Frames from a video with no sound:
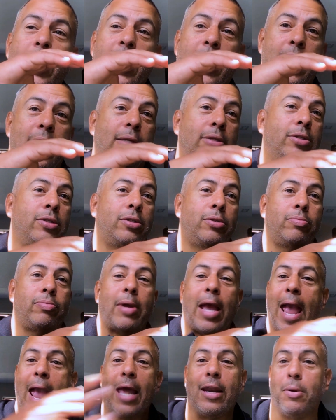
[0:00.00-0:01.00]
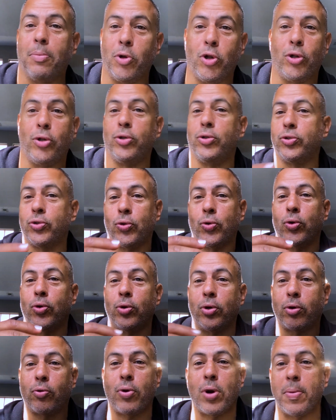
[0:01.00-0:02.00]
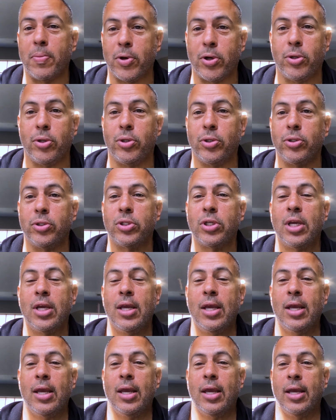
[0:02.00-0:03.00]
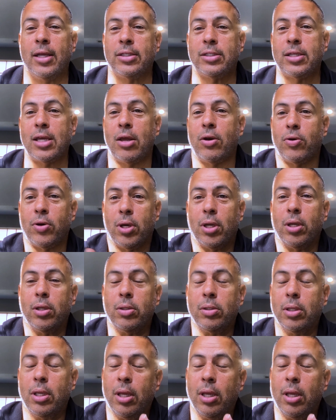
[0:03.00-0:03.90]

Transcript: against animals or criminals, etc.